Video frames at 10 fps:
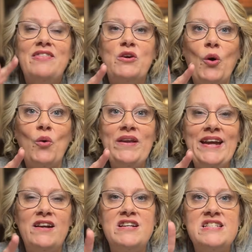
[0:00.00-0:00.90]
The goal
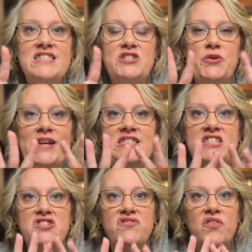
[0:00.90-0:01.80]
here is to
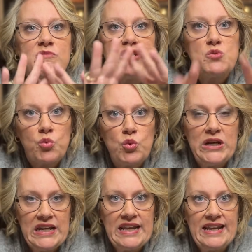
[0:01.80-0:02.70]
transition from just
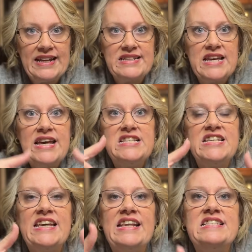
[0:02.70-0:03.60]
reading it
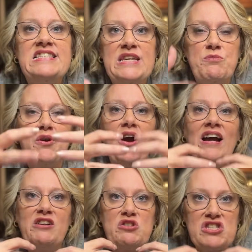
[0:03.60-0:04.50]
to get a deeper
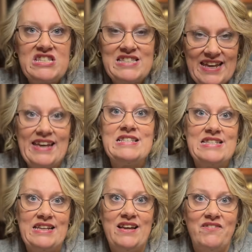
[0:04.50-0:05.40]

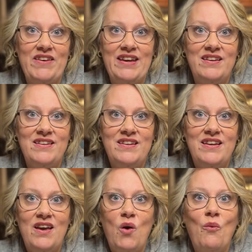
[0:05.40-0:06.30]
understanding of it,
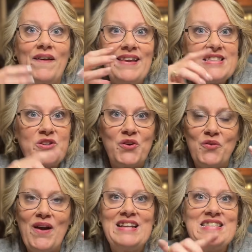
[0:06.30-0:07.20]
one that's
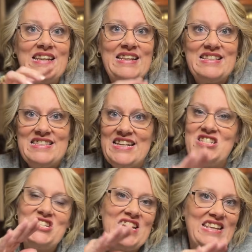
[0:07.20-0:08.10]
correcting and
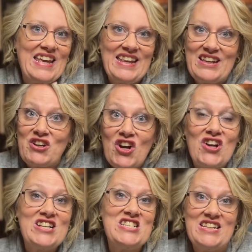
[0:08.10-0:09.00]
teaching and
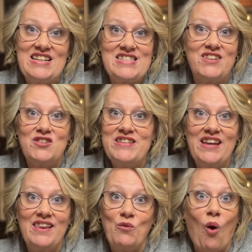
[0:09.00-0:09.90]
encouraging us in our
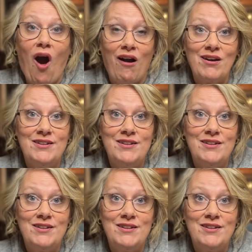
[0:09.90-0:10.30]
daily walk.